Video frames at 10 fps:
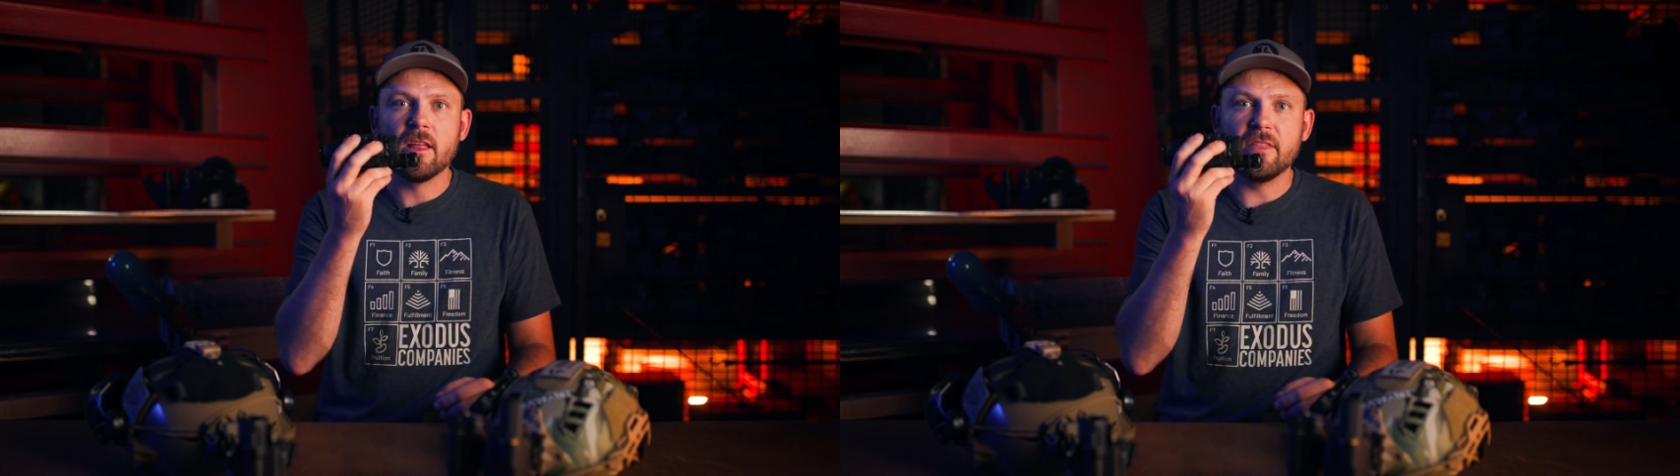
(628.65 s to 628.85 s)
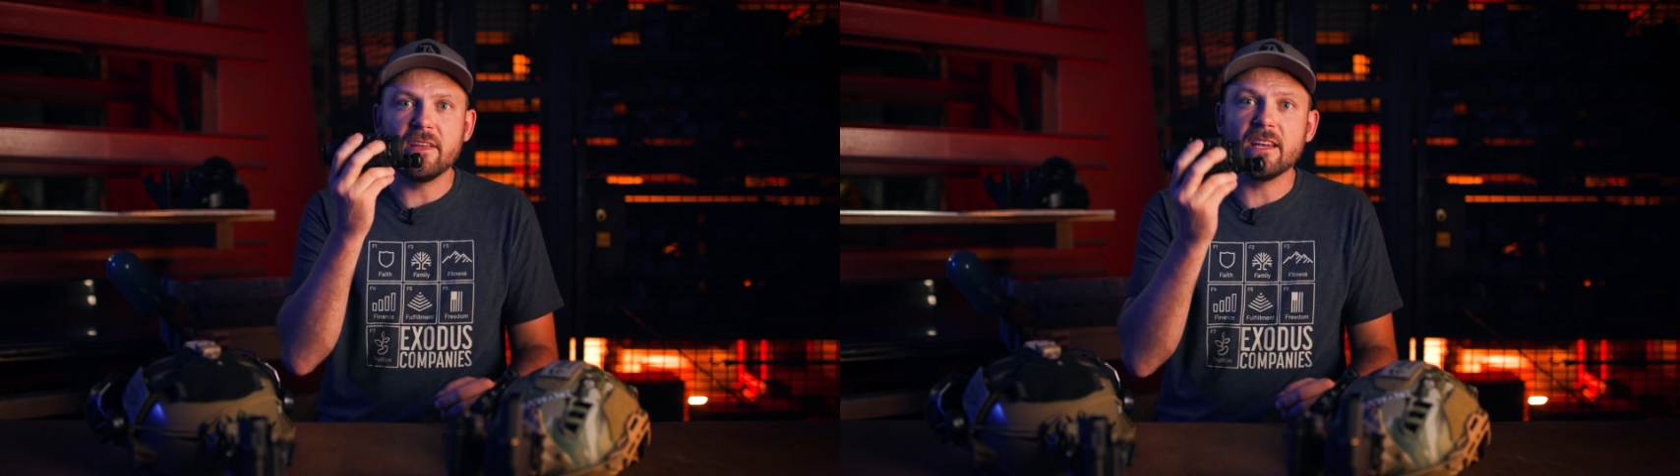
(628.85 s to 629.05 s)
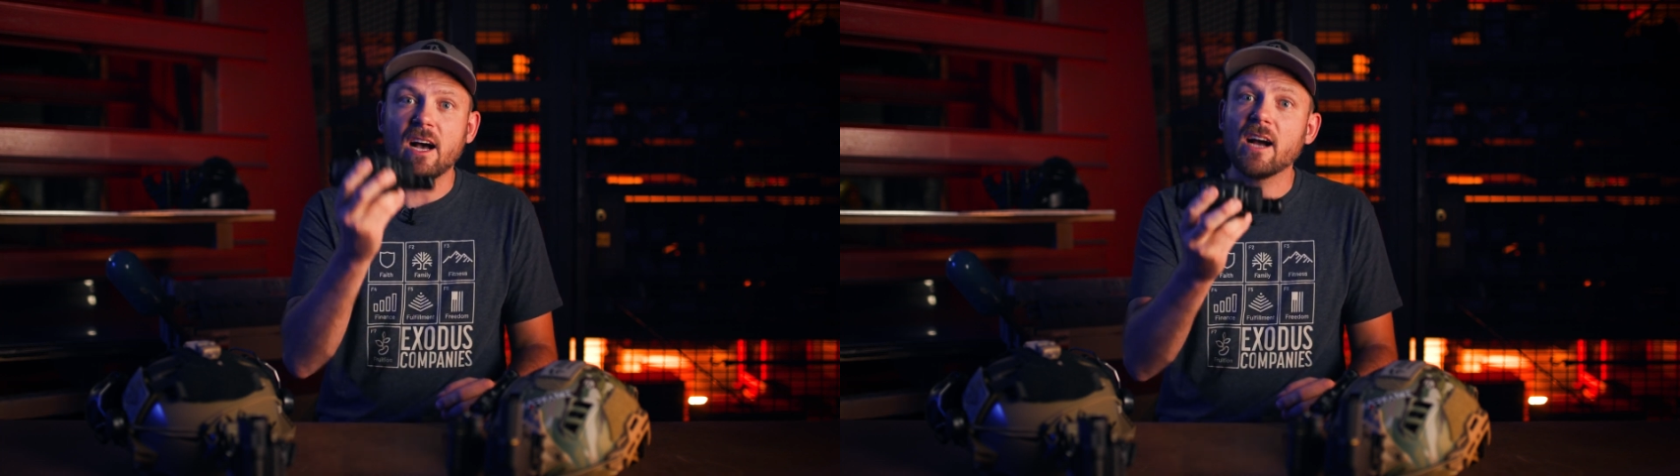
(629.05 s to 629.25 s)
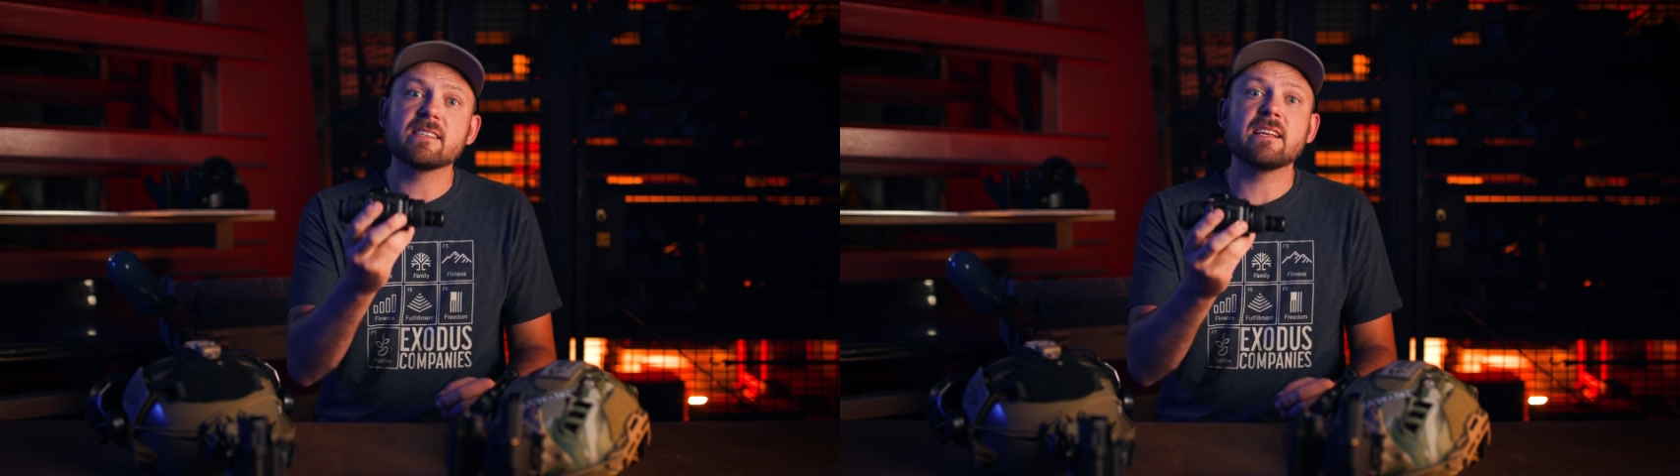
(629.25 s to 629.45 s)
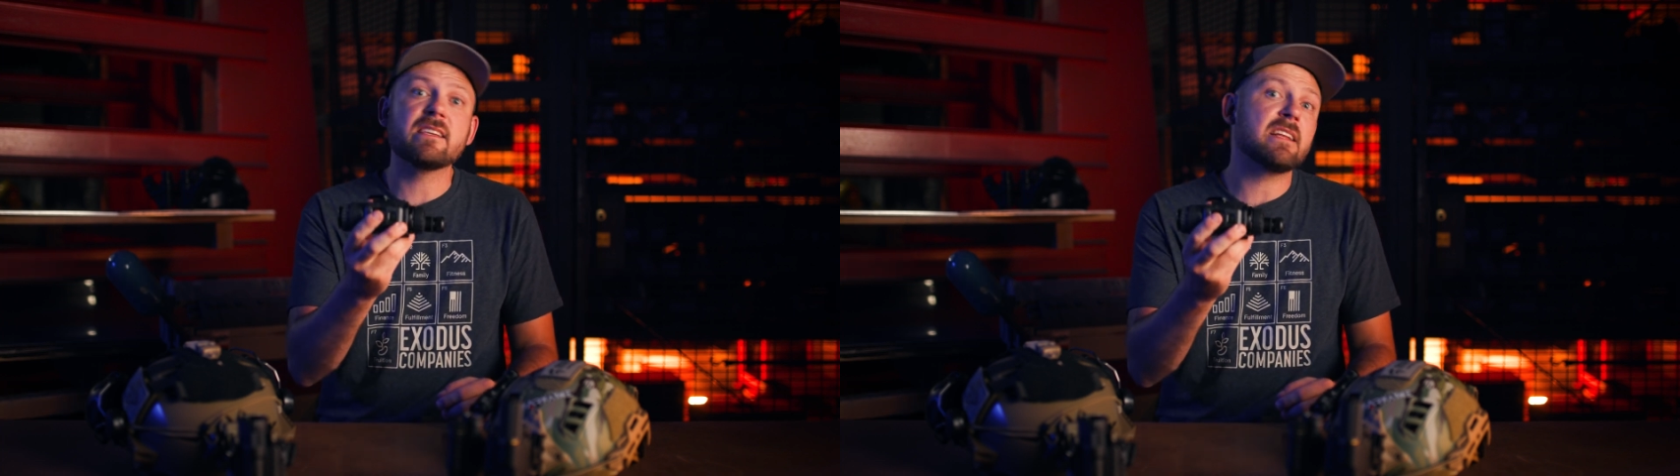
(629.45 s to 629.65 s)
the
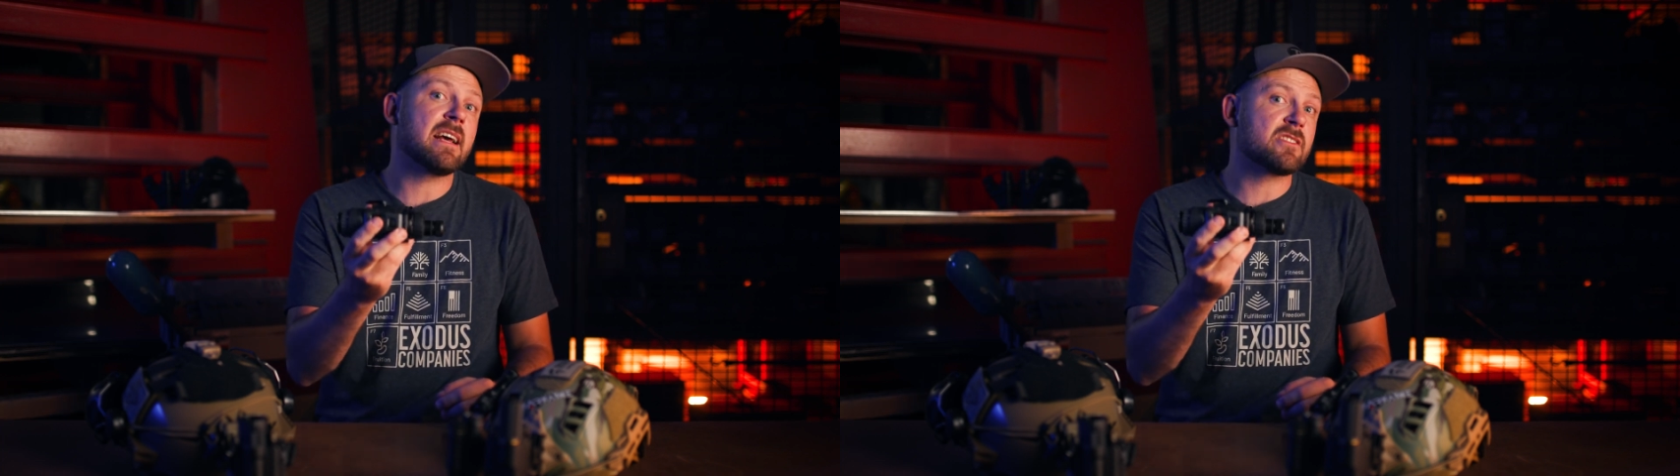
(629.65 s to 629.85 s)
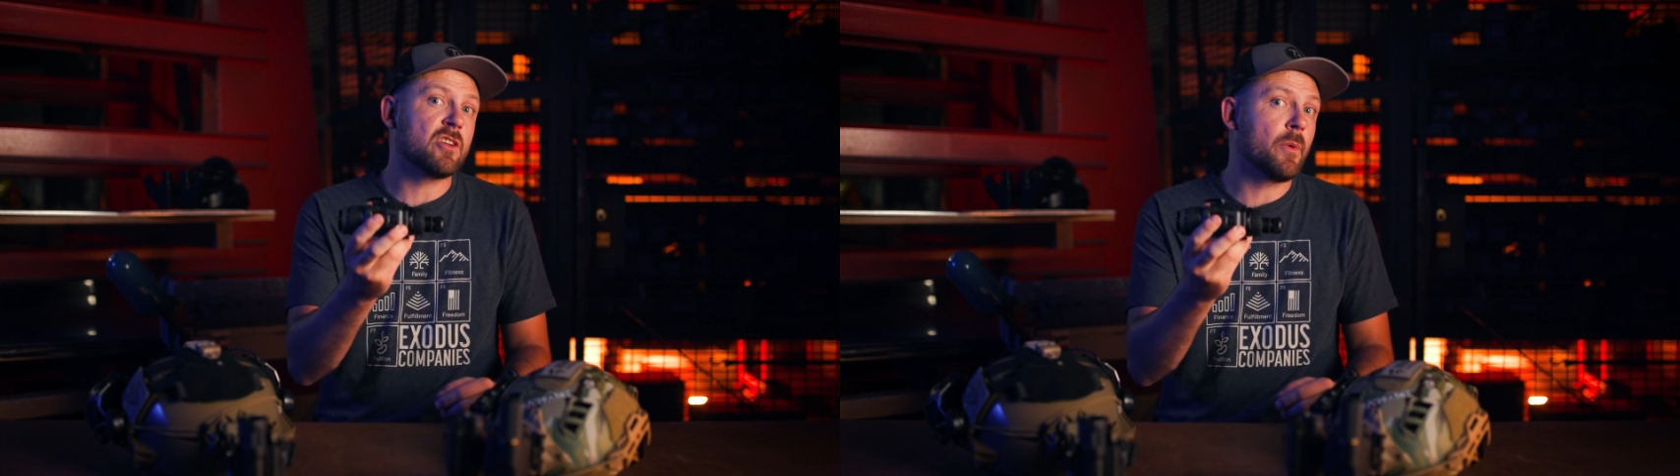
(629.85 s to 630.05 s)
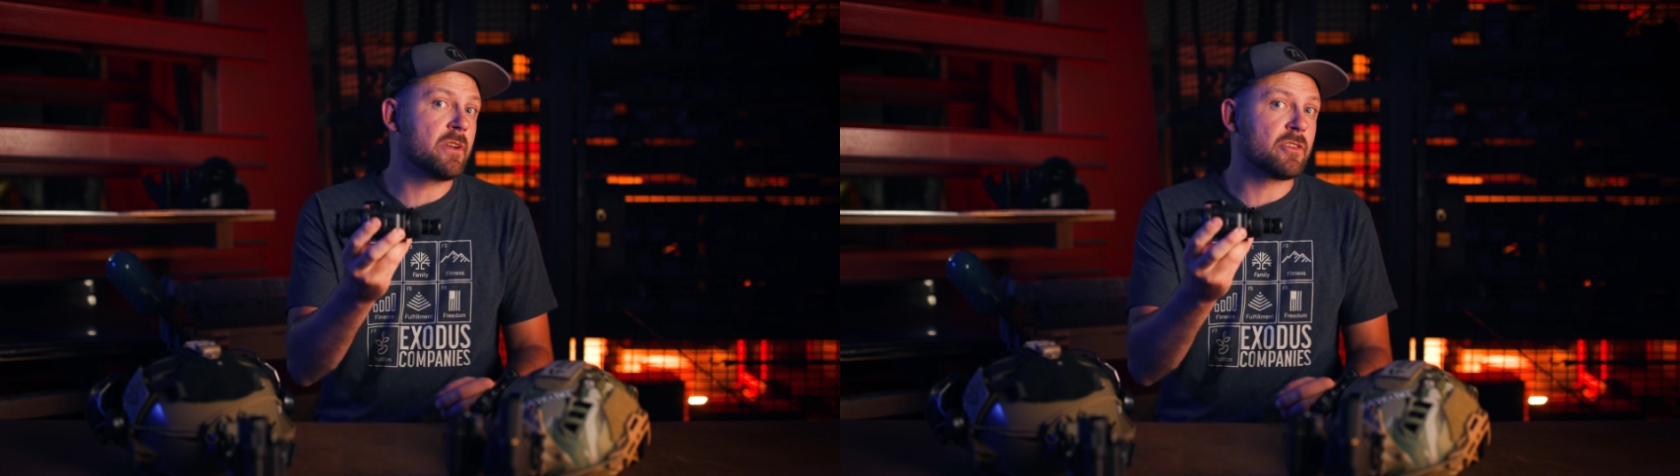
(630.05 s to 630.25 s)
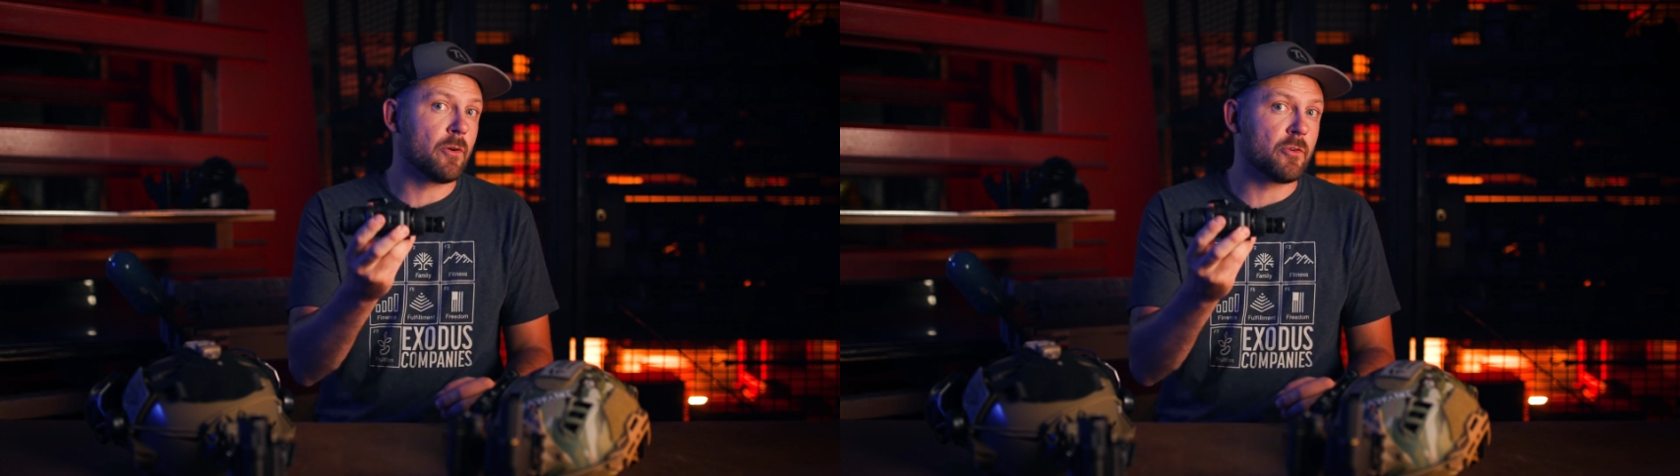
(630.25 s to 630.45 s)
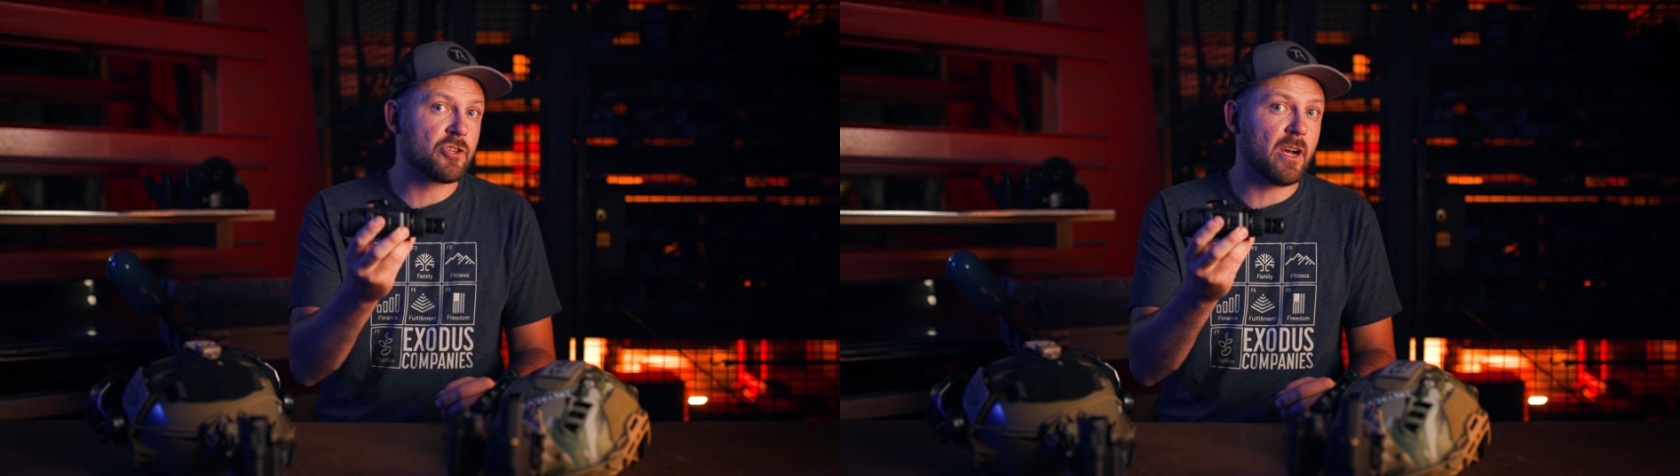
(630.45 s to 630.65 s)
NOX18 has no
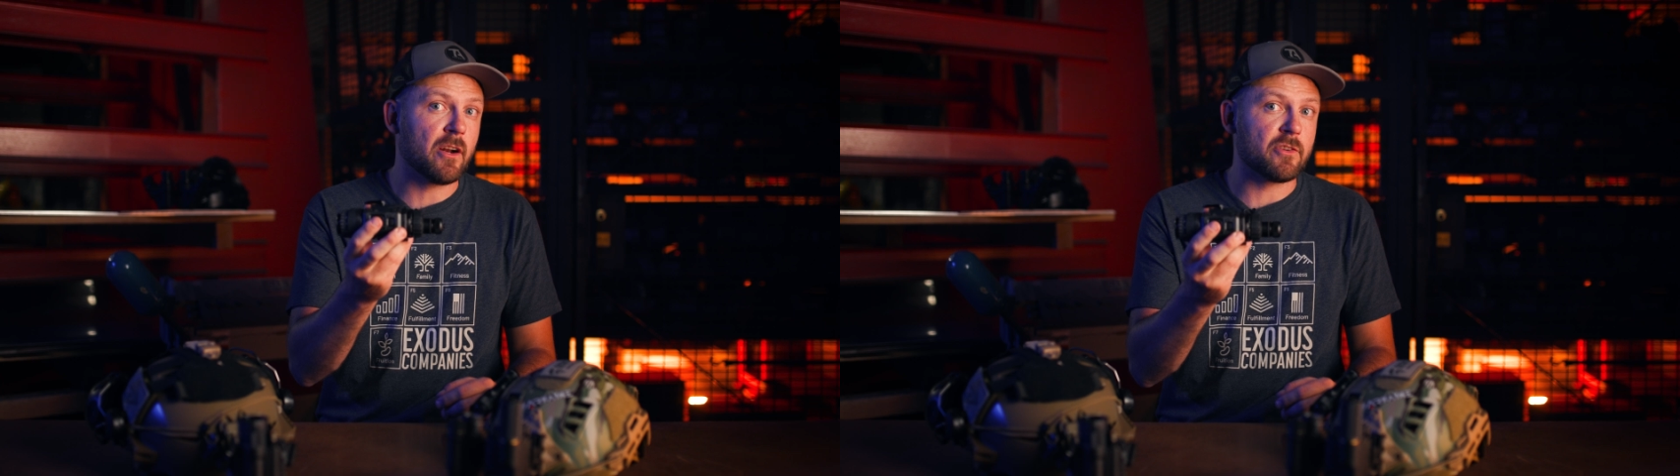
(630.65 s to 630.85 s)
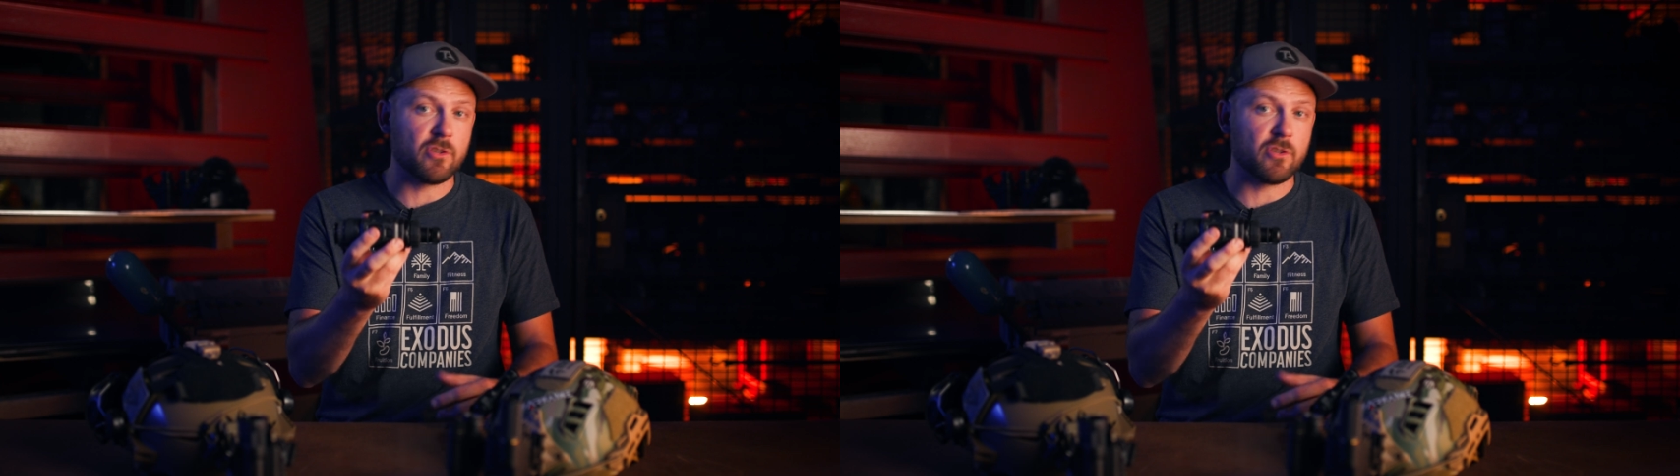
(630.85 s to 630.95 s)
internal shutter.